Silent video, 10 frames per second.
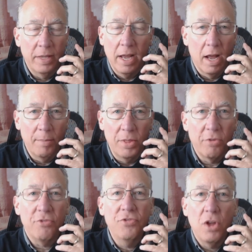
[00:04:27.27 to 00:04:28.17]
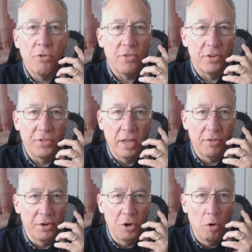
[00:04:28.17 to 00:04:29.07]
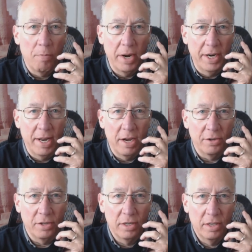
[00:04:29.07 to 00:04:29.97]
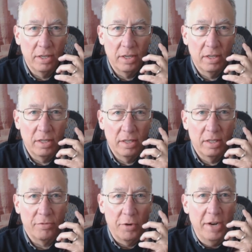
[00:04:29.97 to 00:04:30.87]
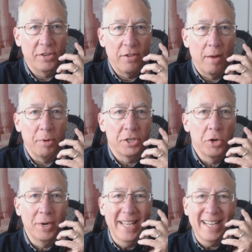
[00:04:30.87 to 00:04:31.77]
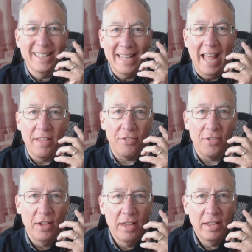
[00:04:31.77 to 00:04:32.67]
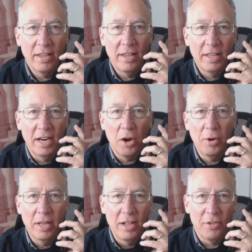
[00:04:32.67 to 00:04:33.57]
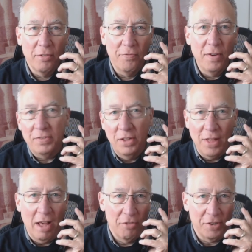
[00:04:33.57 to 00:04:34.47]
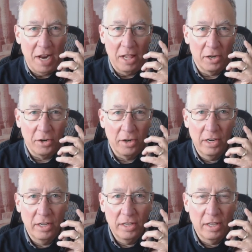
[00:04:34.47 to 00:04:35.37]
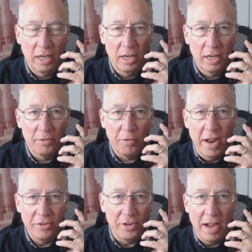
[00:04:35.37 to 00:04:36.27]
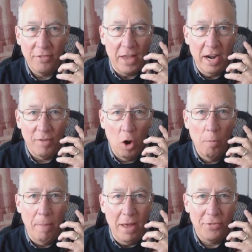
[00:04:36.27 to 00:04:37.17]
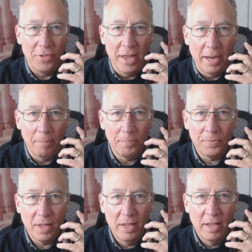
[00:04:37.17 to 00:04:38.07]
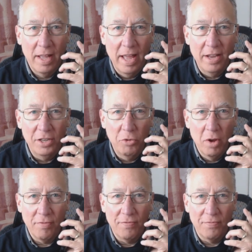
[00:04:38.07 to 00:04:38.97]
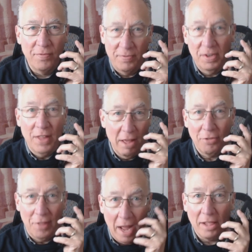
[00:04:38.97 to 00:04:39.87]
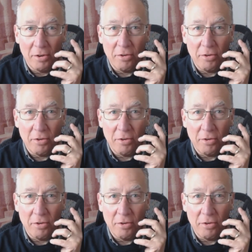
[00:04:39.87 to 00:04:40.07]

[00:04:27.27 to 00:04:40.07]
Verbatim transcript: Yeah, I mean, there's no such thing as a no money down franchise opportunity unless, you know, it's a $50,000 uh, a franchise, kind of a home base thing, and you have $50,000.